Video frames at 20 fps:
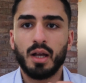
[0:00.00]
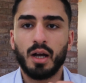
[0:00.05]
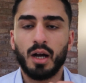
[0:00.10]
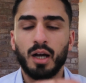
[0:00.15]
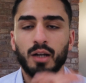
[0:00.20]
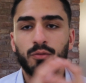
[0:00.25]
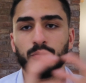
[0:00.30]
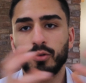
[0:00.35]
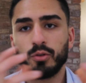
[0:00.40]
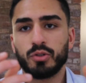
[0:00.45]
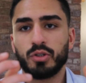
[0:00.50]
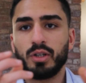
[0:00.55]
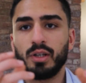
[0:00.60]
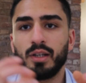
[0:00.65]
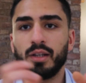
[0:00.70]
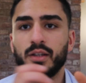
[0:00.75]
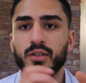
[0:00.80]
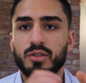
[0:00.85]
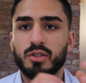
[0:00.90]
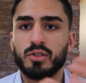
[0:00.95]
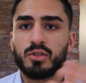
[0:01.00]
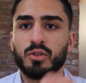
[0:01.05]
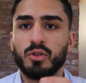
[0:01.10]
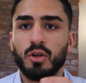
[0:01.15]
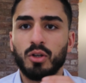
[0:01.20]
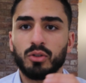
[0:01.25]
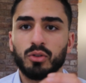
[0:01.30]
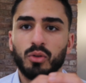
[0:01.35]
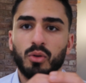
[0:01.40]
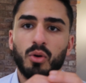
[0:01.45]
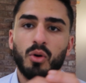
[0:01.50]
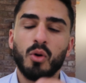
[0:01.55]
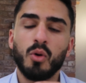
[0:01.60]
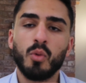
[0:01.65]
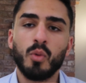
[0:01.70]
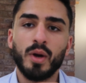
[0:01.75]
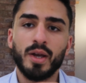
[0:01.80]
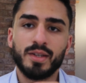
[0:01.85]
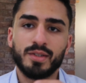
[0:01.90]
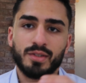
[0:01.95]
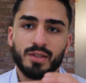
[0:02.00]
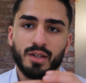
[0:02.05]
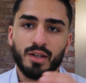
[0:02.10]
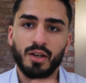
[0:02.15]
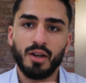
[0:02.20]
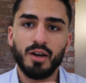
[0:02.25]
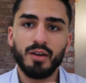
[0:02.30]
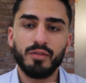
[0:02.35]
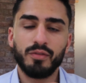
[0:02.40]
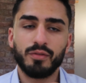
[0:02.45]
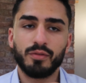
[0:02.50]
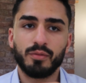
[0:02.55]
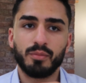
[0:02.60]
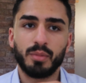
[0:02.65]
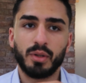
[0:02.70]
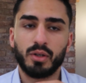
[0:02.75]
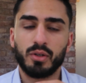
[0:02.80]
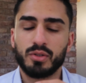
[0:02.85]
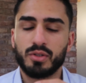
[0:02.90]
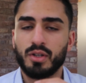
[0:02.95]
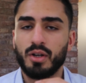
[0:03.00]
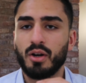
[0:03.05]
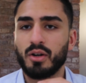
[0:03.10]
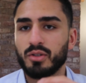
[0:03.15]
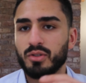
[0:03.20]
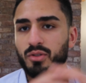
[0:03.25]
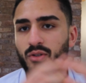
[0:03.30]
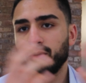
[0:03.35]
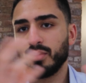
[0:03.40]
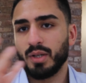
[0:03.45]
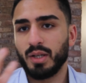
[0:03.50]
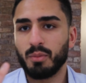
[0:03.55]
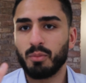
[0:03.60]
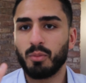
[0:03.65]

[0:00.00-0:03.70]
Unfortunately, this is not always enough, because there are so many